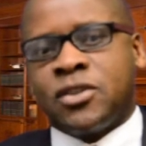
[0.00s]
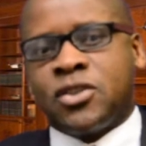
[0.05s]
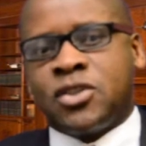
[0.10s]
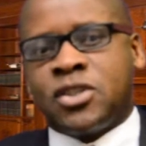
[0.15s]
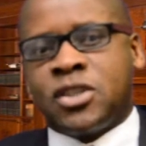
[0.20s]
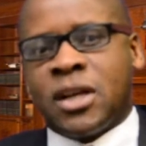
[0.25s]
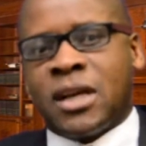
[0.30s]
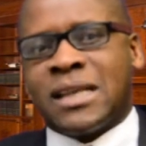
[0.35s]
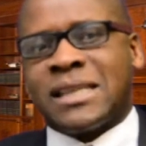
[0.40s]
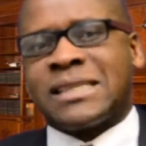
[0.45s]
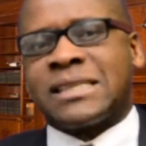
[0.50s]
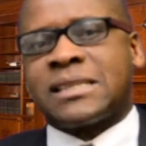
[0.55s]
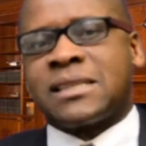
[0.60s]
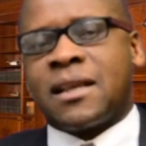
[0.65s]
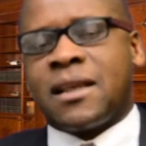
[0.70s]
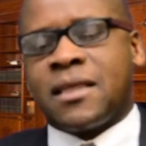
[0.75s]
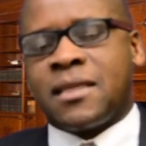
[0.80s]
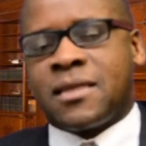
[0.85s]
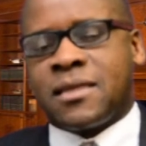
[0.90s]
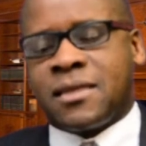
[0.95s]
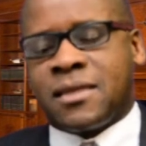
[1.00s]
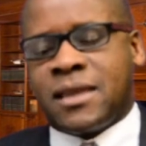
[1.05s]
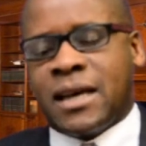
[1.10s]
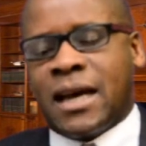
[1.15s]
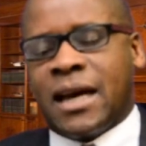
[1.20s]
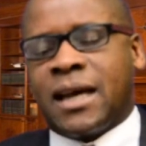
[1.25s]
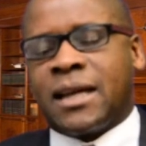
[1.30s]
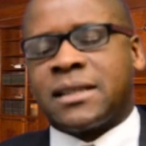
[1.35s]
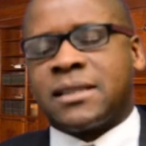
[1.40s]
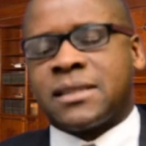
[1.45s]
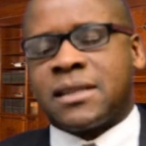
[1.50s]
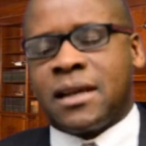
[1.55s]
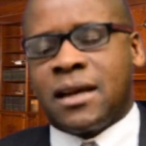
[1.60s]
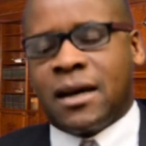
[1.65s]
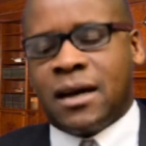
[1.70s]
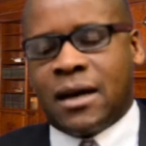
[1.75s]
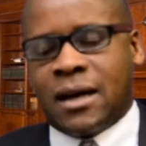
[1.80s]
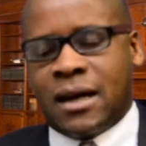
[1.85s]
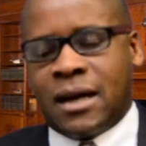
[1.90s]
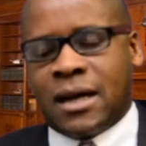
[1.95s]
just that
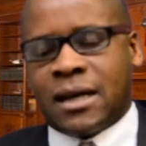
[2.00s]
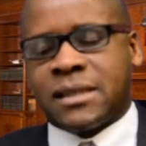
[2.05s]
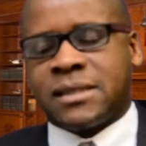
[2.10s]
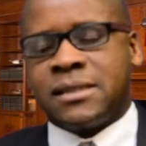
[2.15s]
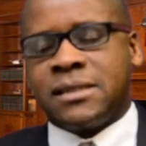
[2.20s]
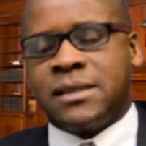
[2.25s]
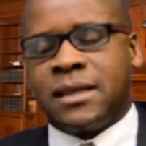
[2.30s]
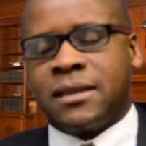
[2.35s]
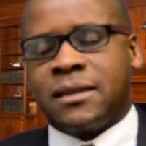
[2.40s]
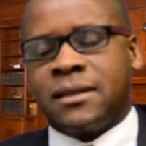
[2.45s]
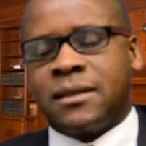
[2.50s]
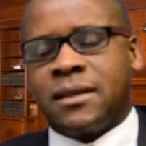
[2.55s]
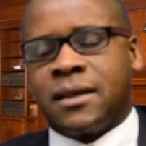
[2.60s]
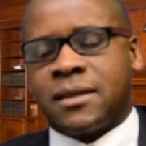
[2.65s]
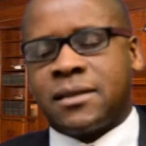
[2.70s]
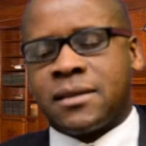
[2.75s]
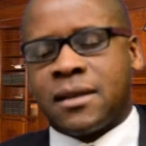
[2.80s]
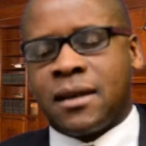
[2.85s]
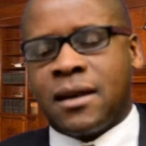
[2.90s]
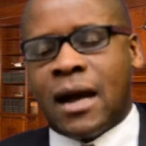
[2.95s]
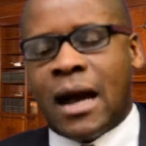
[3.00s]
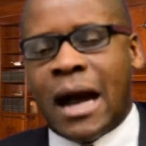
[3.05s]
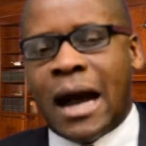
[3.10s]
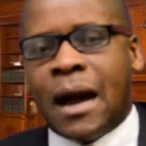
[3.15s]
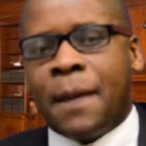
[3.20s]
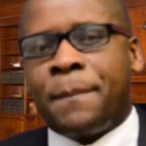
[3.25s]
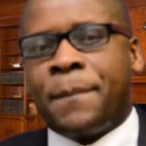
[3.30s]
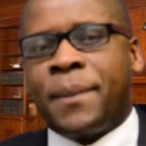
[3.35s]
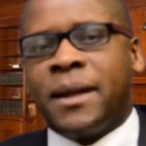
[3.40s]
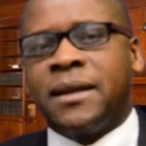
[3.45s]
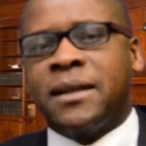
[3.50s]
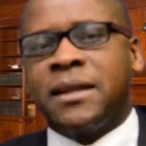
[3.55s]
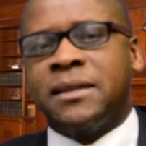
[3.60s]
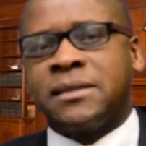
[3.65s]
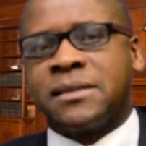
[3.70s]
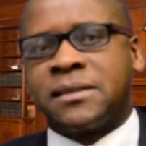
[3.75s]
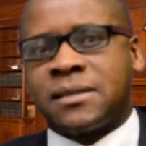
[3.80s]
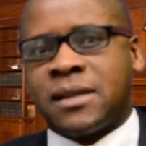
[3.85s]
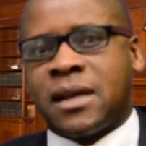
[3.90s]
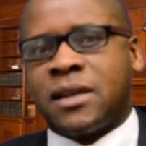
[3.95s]
accident that happened
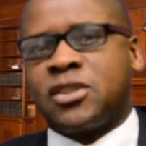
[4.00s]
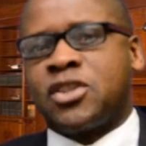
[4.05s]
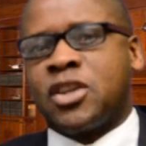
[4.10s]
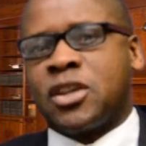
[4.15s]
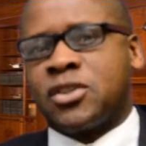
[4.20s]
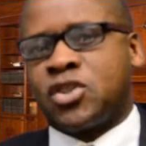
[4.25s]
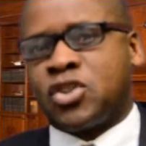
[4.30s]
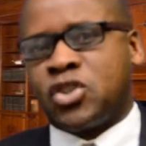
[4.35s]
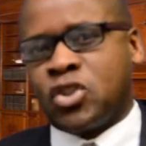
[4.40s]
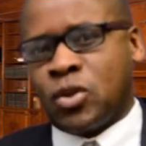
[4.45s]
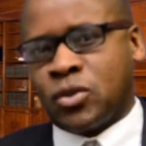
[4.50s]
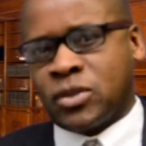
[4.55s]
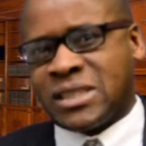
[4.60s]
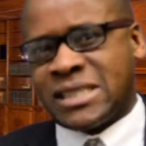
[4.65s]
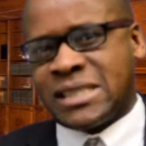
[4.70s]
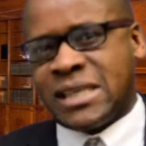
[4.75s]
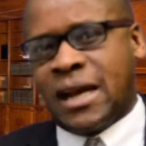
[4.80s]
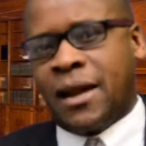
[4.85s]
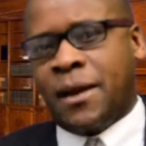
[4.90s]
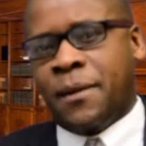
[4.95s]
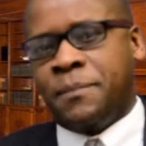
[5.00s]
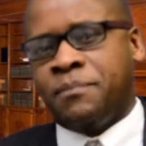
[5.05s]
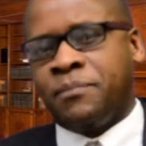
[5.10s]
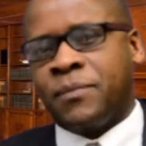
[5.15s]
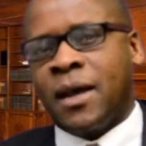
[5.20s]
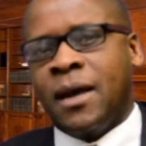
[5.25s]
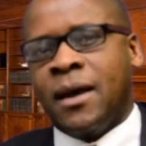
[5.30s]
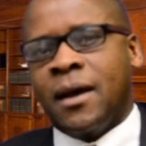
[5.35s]
in such a short time